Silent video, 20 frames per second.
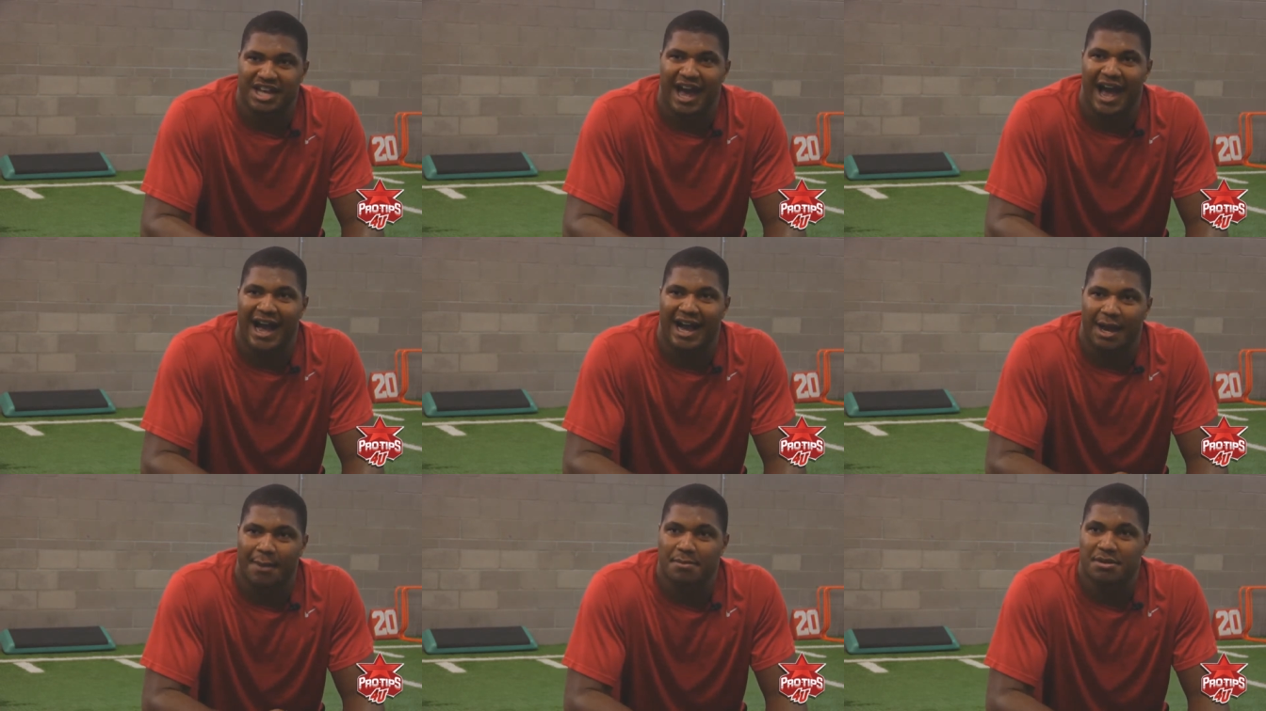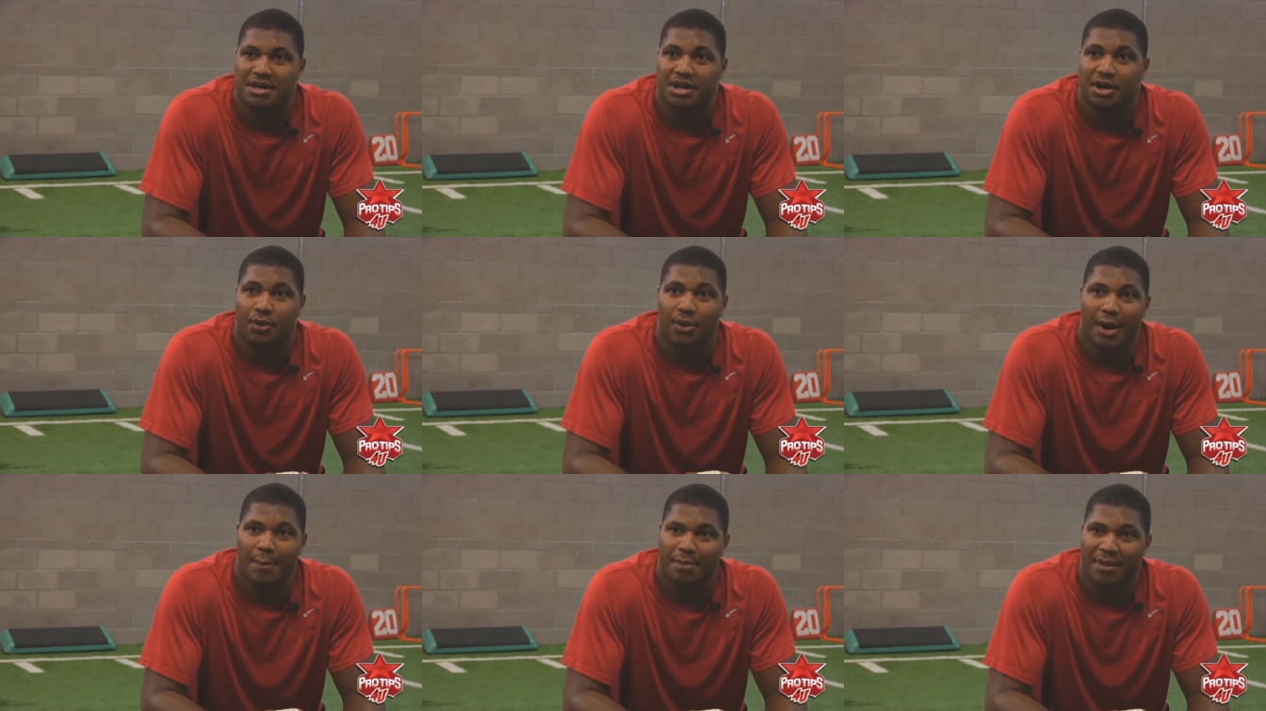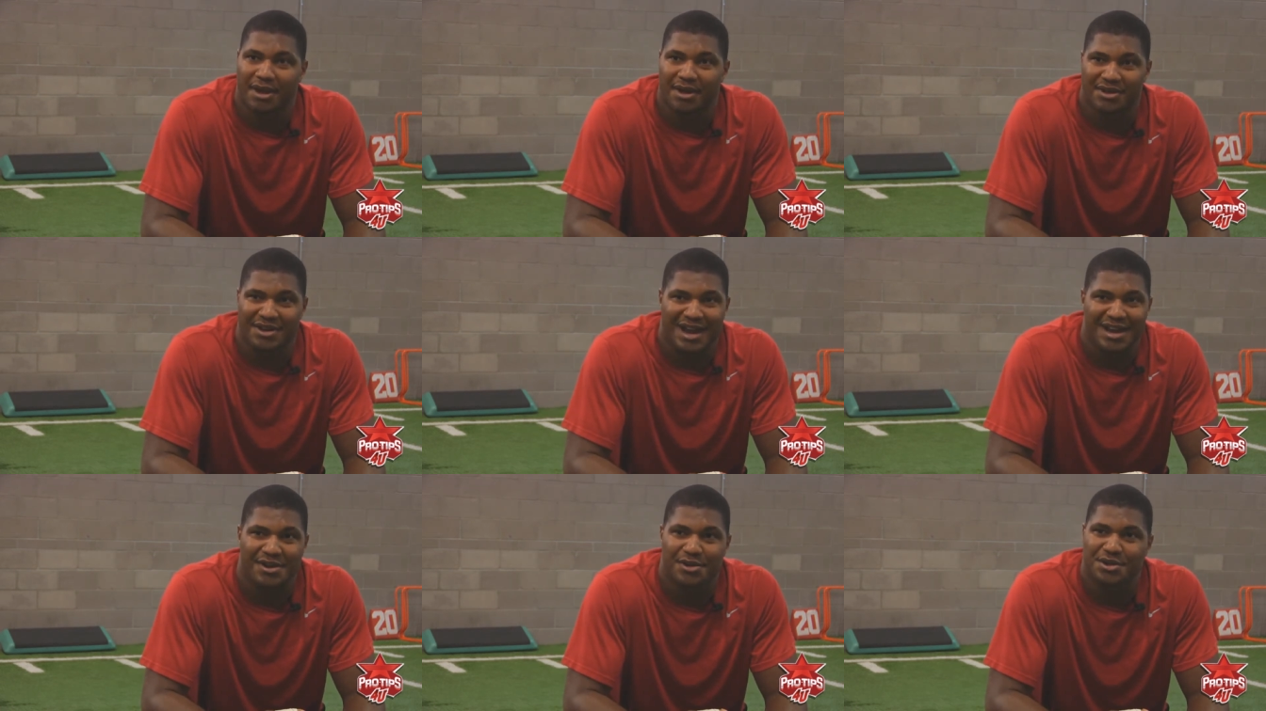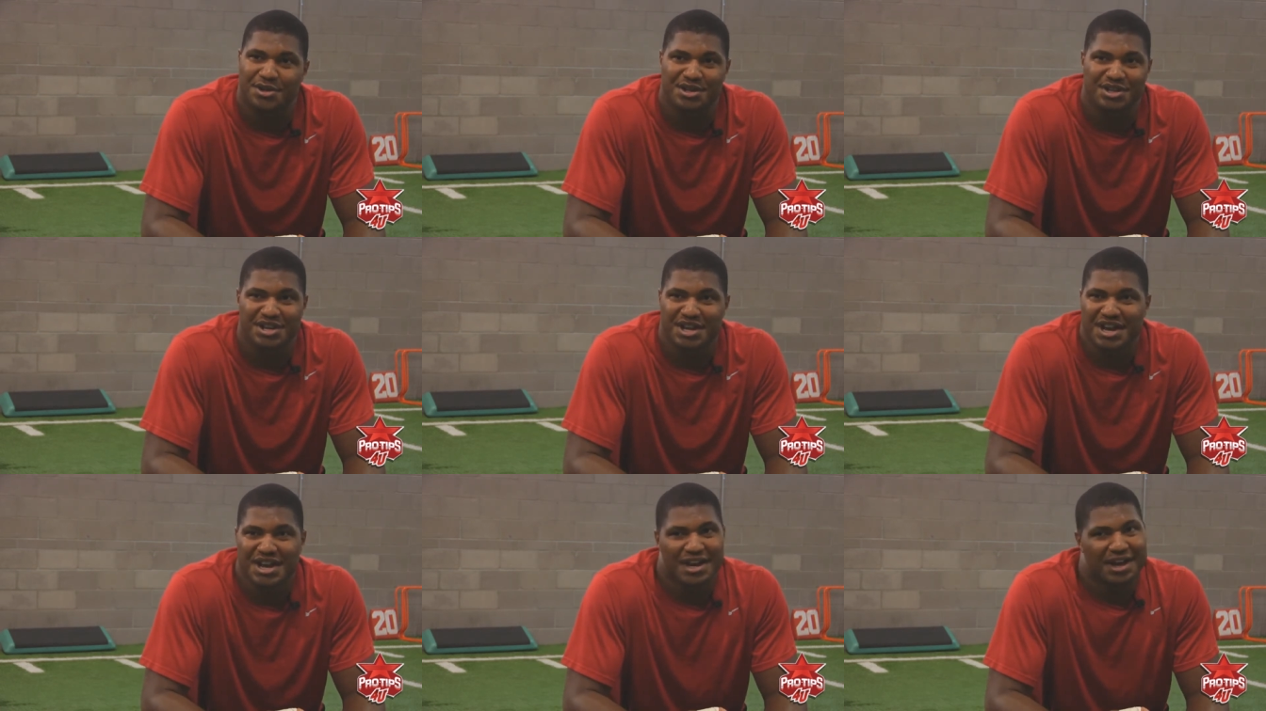that I could be a great player, not
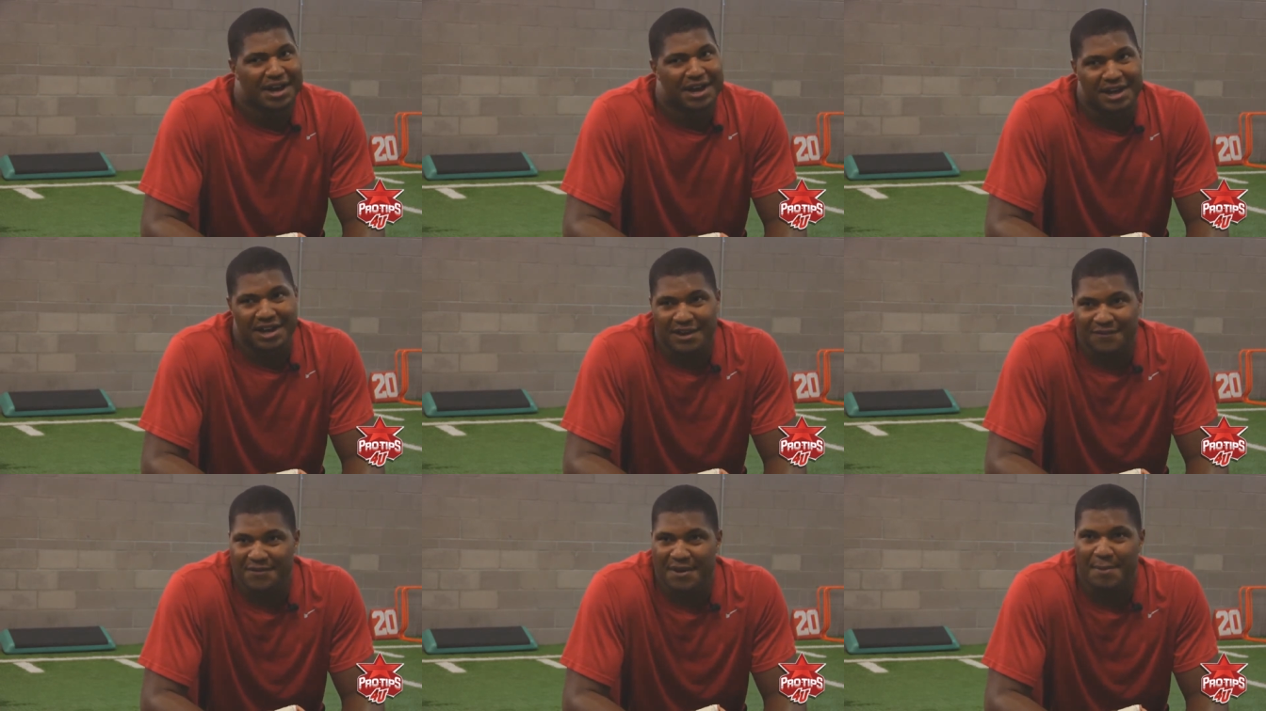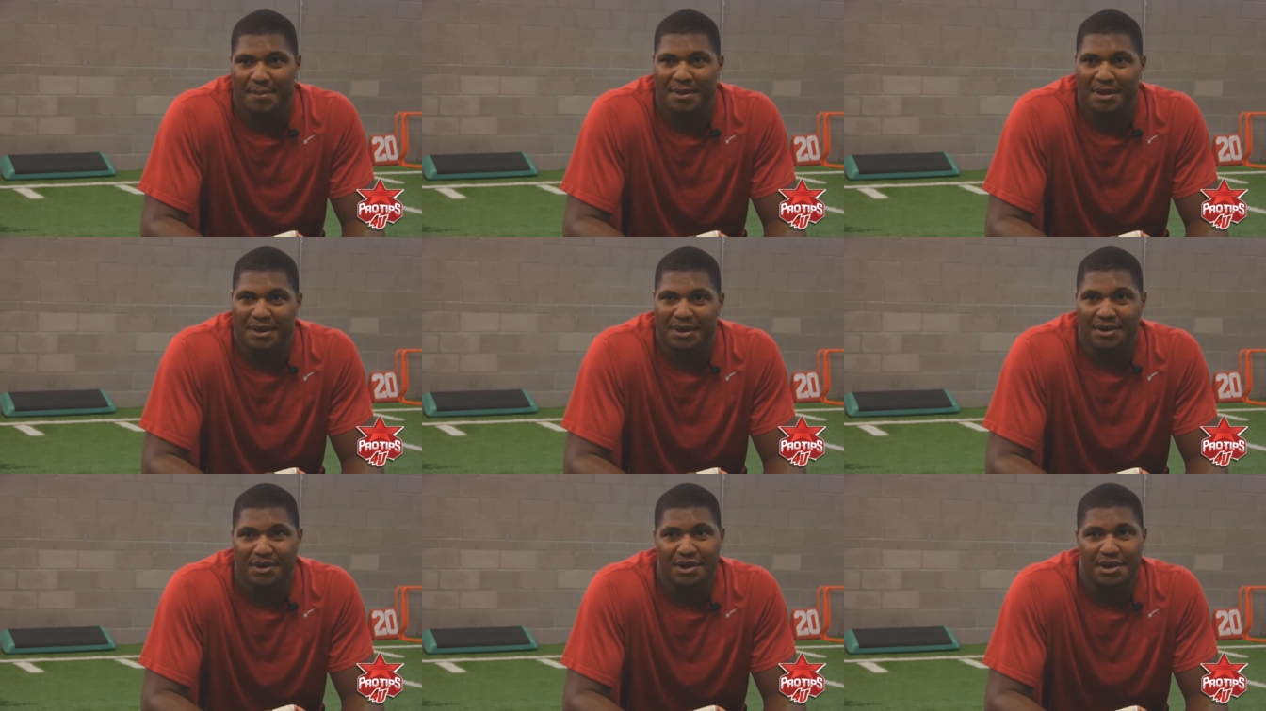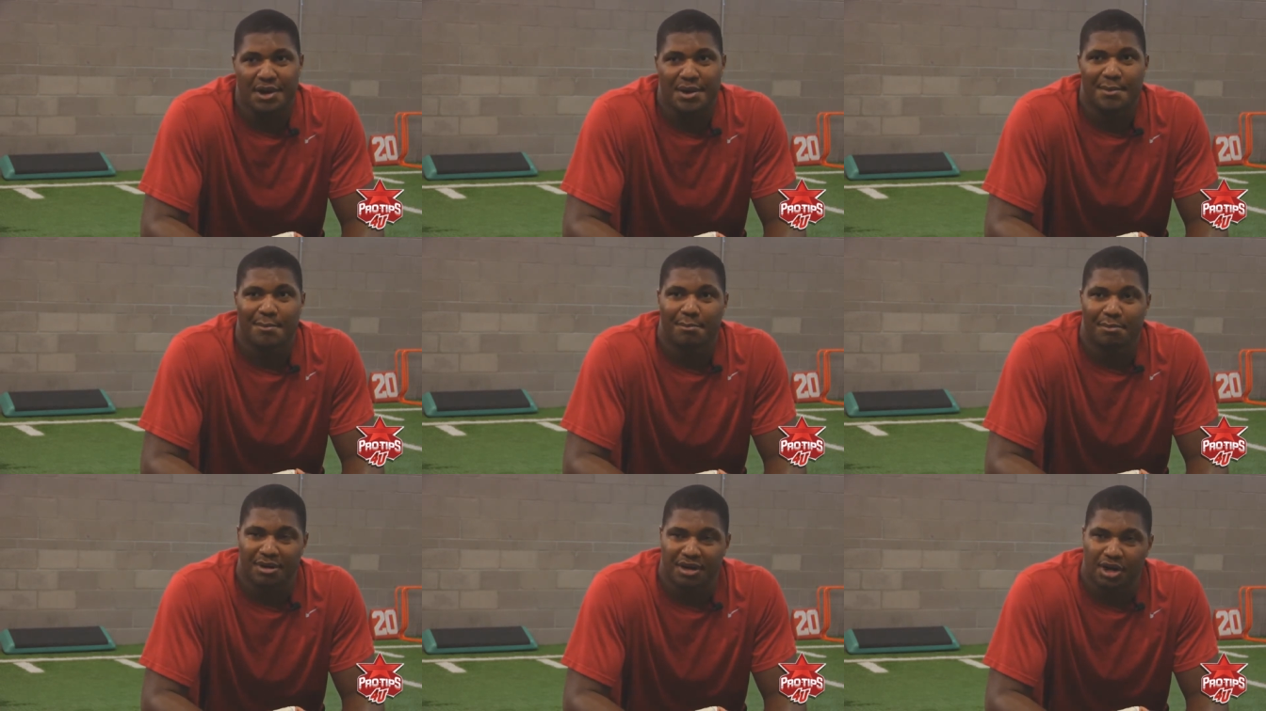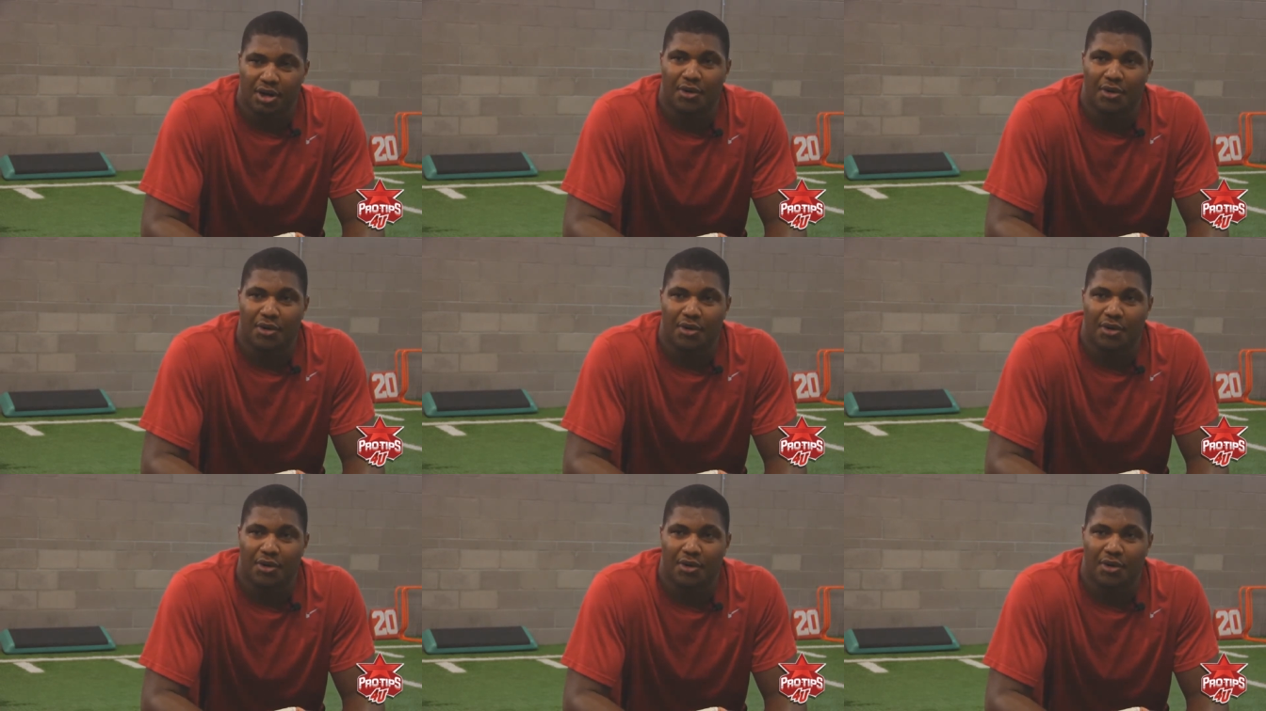only an NFL player, but a